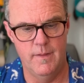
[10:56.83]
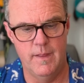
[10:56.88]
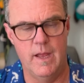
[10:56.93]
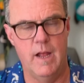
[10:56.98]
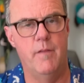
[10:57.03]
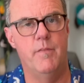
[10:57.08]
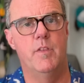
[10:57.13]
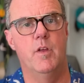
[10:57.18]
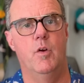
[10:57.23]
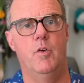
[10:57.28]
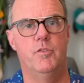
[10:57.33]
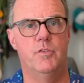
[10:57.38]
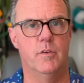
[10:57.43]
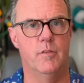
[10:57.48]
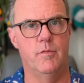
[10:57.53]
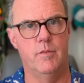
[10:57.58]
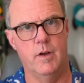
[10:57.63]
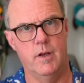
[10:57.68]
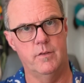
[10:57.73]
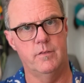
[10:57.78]
And those
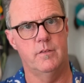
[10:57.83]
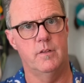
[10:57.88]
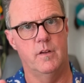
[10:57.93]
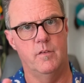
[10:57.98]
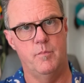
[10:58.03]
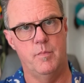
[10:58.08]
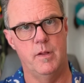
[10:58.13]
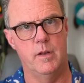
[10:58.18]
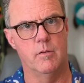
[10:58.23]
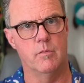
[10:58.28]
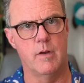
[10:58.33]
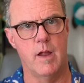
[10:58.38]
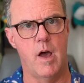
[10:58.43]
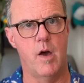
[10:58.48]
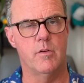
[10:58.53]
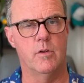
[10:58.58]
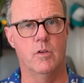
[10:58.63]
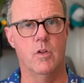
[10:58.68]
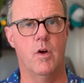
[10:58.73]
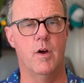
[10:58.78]
of us that have been
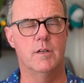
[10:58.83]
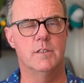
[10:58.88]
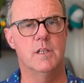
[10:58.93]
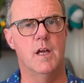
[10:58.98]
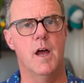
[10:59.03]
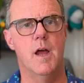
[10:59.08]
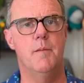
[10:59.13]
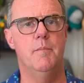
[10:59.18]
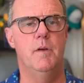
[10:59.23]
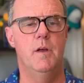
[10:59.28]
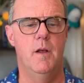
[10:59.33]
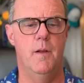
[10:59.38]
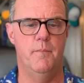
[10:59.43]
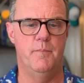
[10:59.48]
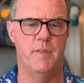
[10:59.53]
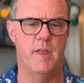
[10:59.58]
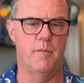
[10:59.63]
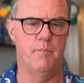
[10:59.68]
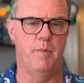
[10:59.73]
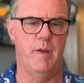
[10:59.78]
around a long time,
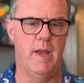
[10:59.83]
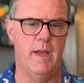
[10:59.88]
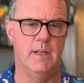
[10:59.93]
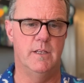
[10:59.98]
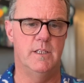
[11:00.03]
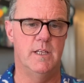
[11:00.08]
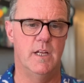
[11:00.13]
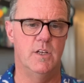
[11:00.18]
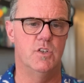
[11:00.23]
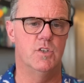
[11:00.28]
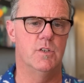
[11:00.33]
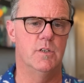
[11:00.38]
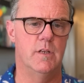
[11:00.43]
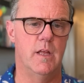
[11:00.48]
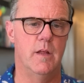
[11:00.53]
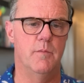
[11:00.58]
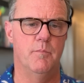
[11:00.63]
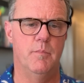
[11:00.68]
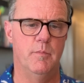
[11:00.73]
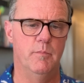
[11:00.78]
that pay attention,
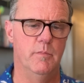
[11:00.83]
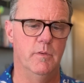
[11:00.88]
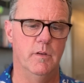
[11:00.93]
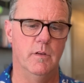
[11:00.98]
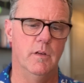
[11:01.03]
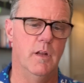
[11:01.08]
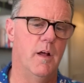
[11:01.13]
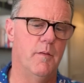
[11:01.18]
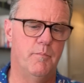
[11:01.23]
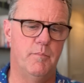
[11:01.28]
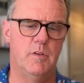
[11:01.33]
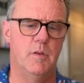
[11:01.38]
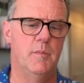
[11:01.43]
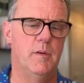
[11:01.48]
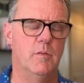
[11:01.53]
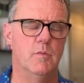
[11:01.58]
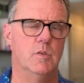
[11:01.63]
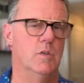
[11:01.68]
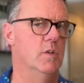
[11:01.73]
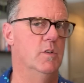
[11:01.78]
and not to be
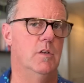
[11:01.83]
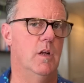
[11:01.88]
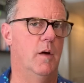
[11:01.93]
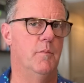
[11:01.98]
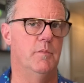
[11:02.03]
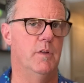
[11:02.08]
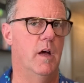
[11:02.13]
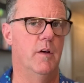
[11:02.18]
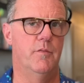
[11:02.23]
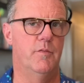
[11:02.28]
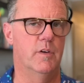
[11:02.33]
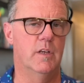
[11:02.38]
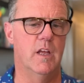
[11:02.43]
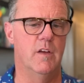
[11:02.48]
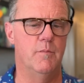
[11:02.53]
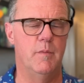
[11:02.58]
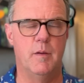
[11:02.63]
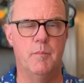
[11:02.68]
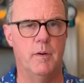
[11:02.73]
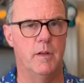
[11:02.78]
rude, forgive
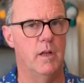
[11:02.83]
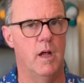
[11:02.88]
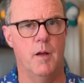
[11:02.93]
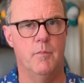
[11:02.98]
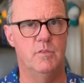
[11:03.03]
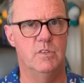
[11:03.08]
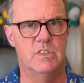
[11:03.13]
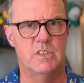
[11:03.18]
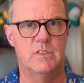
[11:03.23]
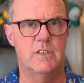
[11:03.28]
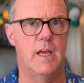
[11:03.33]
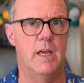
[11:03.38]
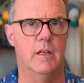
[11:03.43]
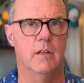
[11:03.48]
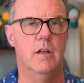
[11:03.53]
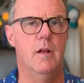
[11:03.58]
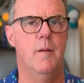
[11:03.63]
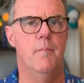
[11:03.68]
me, but I'm just saying,